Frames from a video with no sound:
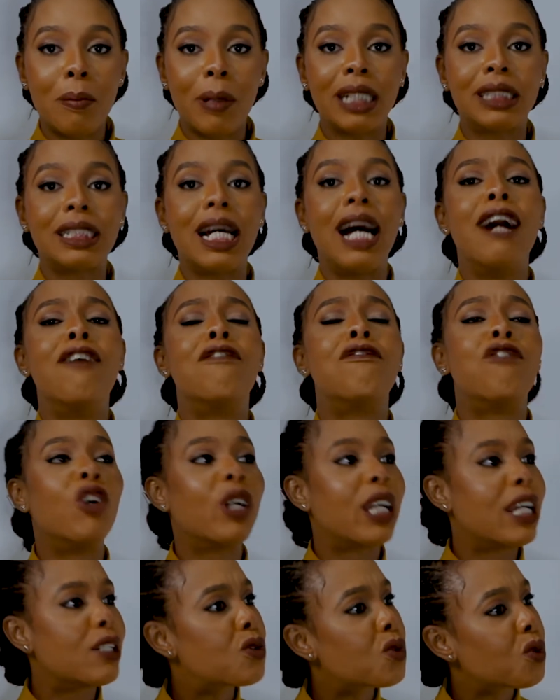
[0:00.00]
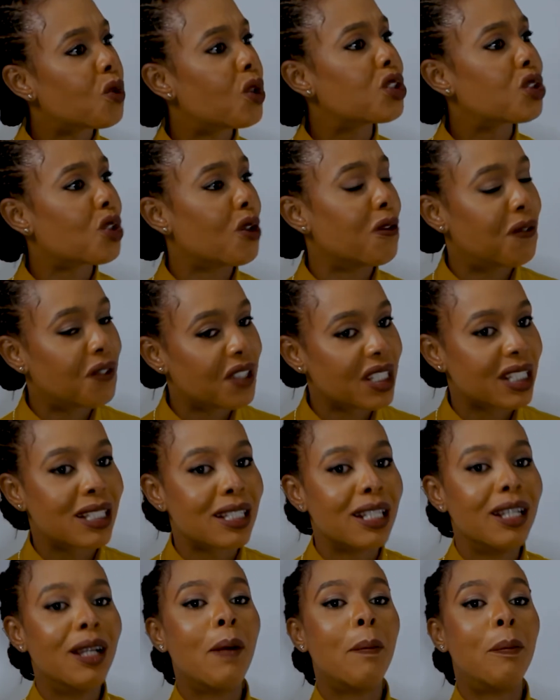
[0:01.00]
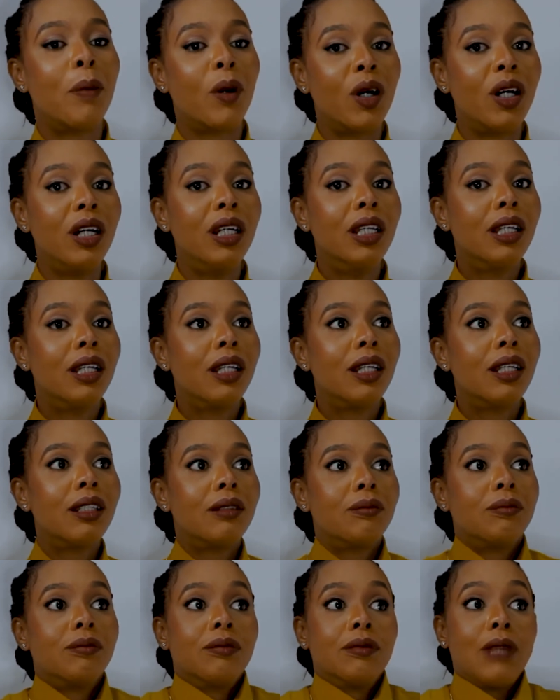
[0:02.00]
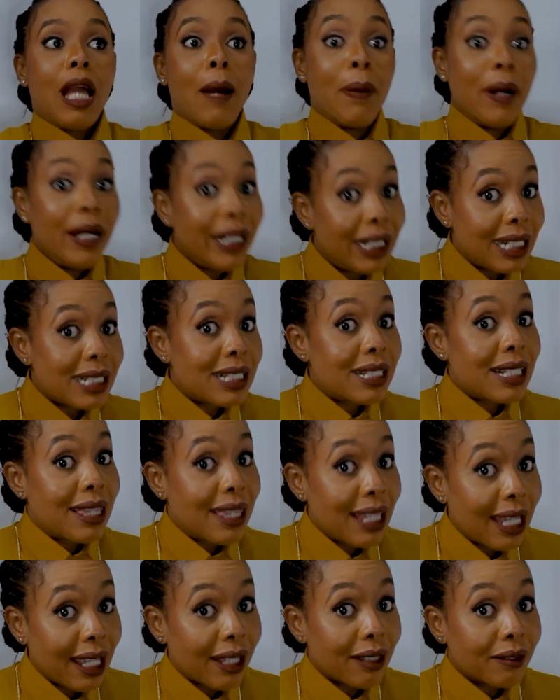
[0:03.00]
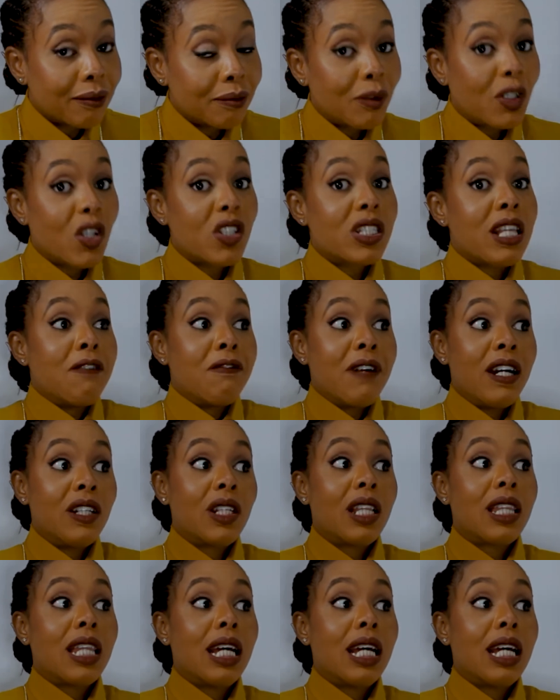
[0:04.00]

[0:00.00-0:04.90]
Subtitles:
bath and forget to wash your face? But apparently it's a thing, because I found out